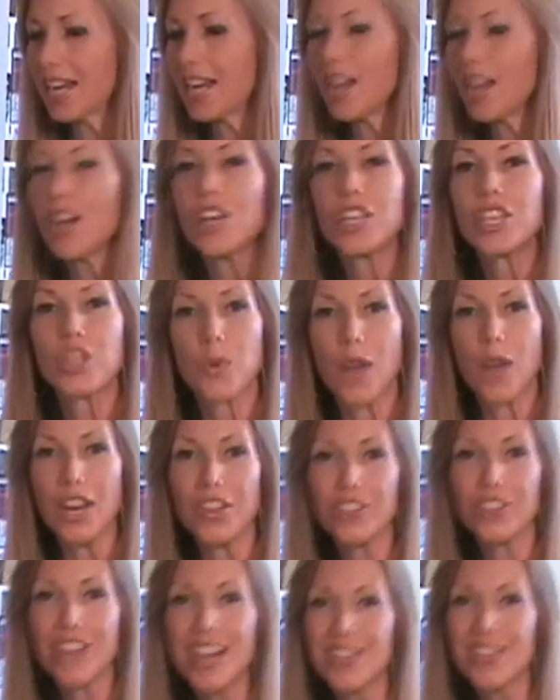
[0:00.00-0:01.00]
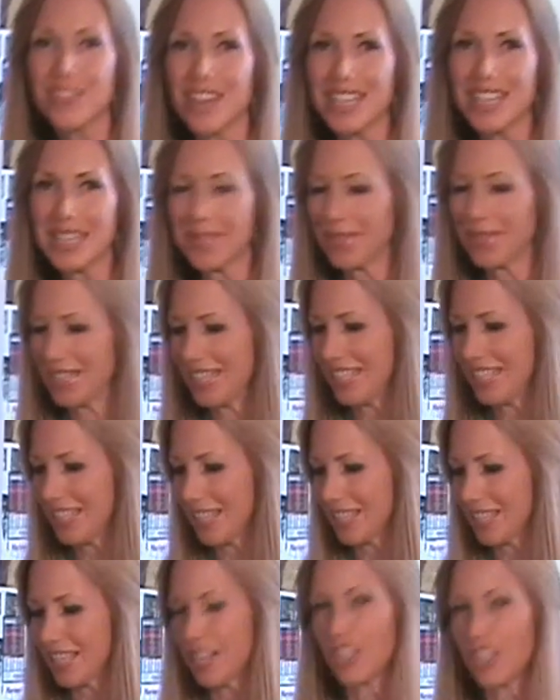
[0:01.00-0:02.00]
So I create recipes
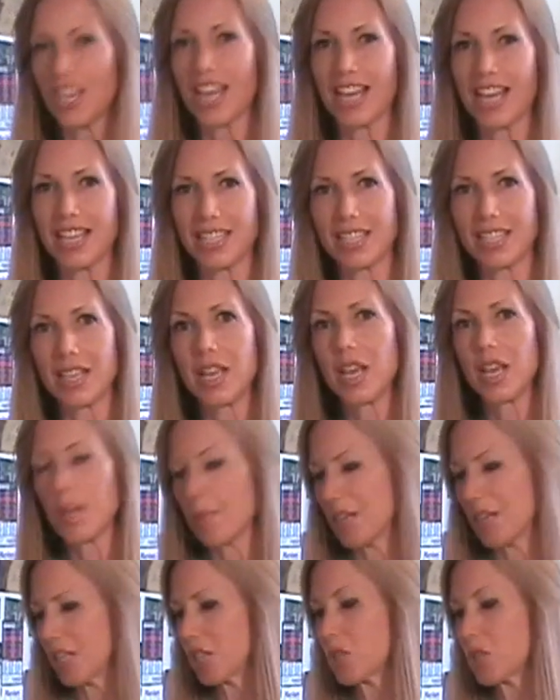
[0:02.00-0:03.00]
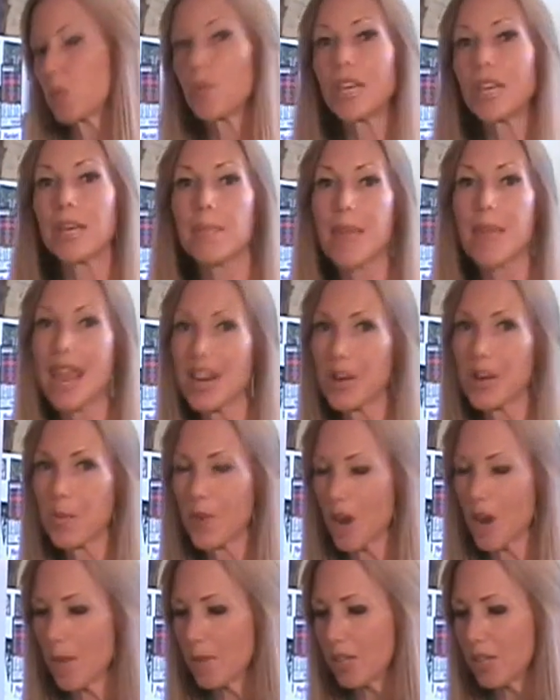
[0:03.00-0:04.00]
such as my sweet mango
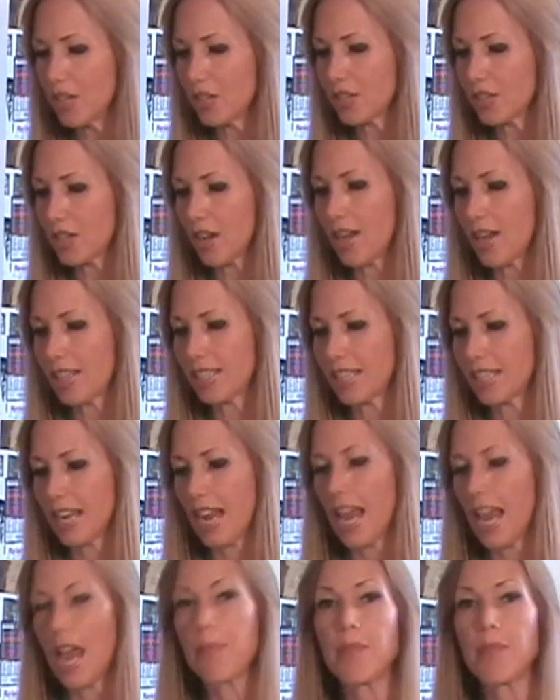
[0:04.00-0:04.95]
barbecue sauce